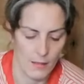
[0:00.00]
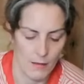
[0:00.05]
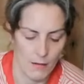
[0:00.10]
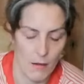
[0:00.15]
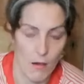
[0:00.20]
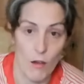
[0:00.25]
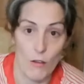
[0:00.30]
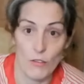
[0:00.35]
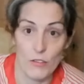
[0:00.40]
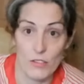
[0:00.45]

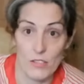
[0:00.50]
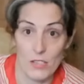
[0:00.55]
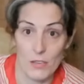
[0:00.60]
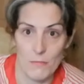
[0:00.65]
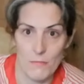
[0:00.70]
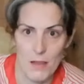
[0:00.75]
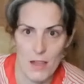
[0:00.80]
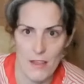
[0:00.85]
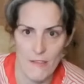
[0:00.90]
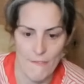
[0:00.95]
onto
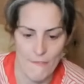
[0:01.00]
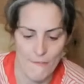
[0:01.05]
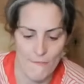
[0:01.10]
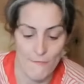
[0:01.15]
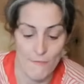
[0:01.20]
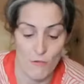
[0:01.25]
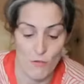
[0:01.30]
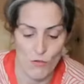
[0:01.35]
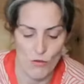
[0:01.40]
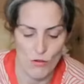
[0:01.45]
my
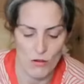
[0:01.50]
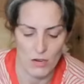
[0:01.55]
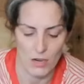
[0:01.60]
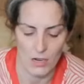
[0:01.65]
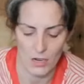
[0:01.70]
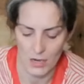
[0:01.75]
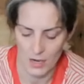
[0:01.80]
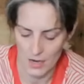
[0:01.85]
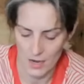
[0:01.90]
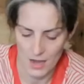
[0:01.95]
fork,
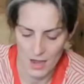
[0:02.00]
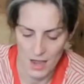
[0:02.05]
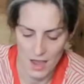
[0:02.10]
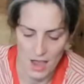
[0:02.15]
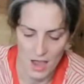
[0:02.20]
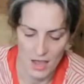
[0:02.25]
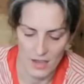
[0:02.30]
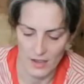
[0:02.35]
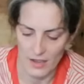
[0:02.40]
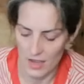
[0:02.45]

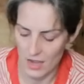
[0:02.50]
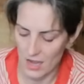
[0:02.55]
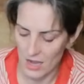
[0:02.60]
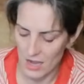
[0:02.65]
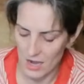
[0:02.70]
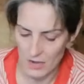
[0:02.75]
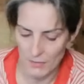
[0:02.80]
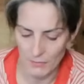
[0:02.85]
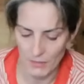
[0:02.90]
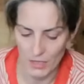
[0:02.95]
and
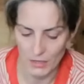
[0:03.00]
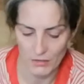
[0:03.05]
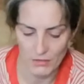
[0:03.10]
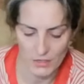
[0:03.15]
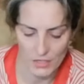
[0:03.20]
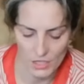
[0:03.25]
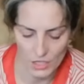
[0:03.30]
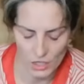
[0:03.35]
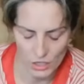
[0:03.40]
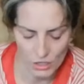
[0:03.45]
I'm going to
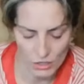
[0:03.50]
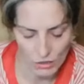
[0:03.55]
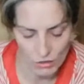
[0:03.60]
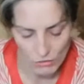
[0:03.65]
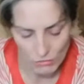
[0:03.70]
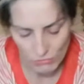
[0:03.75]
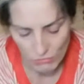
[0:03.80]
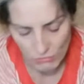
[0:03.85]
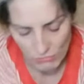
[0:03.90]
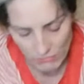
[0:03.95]

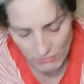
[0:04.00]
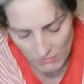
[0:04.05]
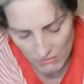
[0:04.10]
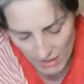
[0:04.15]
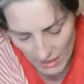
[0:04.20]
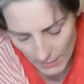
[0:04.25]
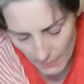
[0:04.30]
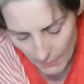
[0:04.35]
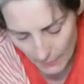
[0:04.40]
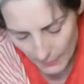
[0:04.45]

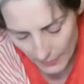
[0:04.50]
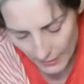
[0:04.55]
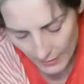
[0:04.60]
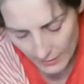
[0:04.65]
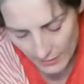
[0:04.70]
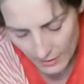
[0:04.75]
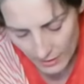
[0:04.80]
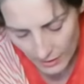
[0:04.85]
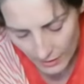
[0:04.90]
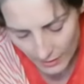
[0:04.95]
scrape
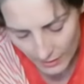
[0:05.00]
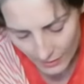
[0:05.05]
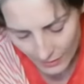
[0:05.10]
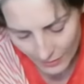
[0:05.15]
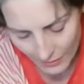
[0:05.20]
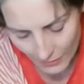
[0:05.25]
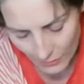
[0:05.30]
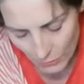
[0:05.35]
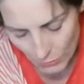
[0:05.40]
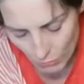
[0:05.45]
it.
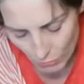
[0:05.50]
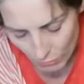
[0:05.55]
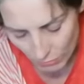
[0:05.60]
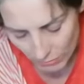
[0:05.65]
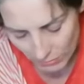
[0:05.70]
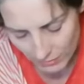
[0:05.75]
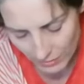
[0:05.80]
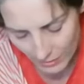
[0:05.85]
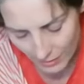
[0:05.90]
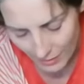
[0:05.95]
Oh,
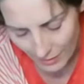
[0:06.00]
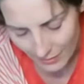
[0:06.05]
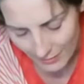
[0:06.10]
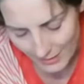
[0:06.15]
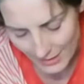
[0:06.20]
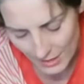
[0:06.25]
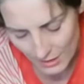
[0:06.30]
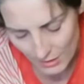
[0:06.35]
this